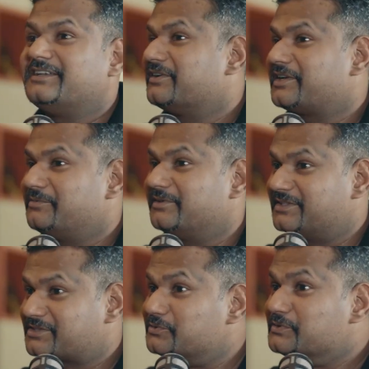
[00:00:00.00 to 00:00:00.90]
talking about
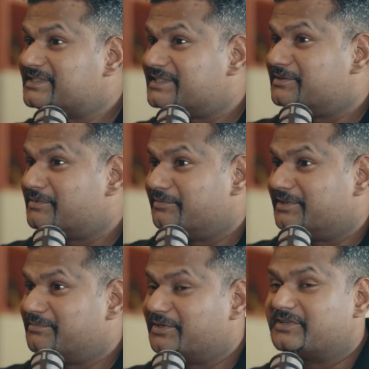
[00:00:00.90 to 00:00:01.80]
the school cinema
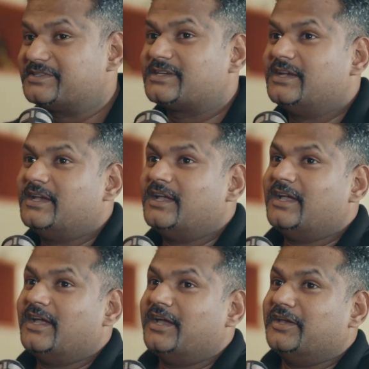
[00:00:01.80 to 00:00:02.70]
bit because,
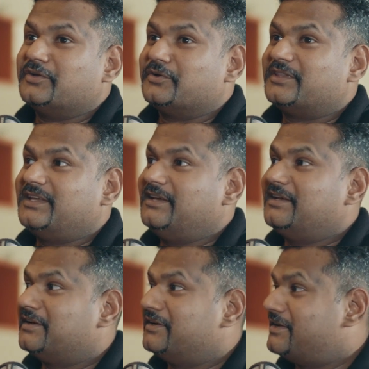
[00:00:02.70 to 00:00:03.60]

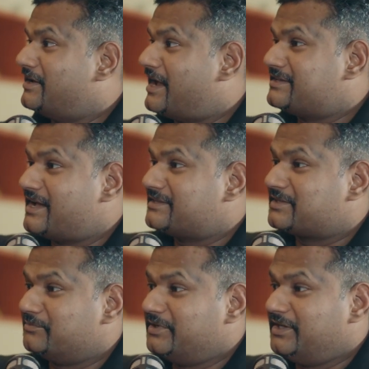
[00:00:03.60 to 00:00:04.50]
as
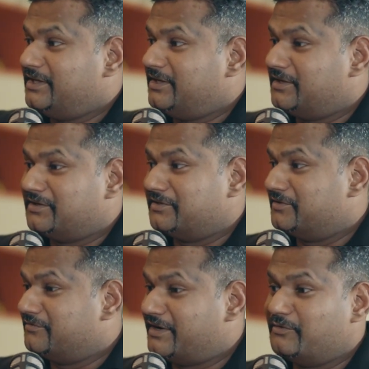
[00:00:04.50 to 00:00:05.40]
somebody
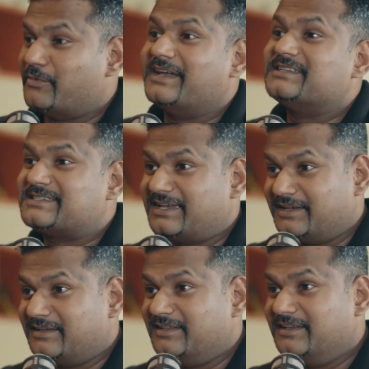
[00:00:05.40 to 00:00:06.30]
very wise
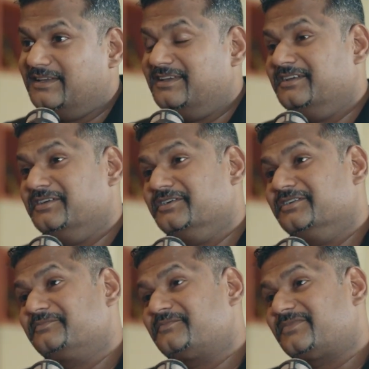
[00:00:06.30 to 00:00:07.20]
said,
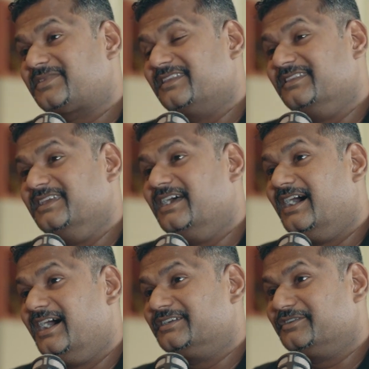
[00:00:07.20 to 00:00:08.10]
the
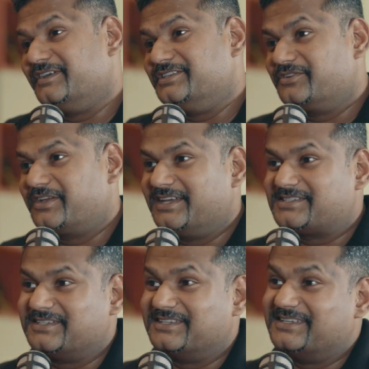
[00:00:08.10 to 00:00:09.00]
heart of
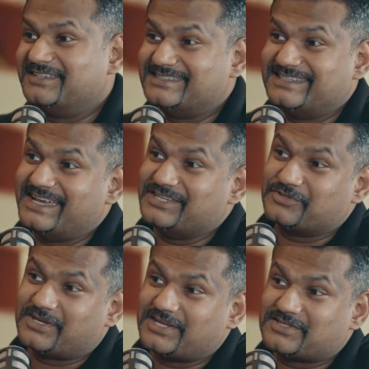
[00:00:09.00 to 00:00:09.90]
education is the
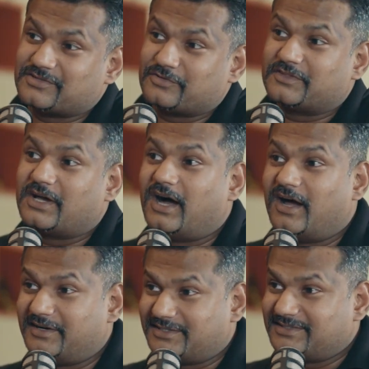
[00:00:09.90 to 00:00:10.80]
education of the
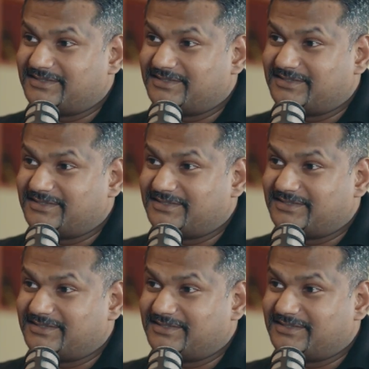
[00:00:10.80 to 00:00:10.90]
heart,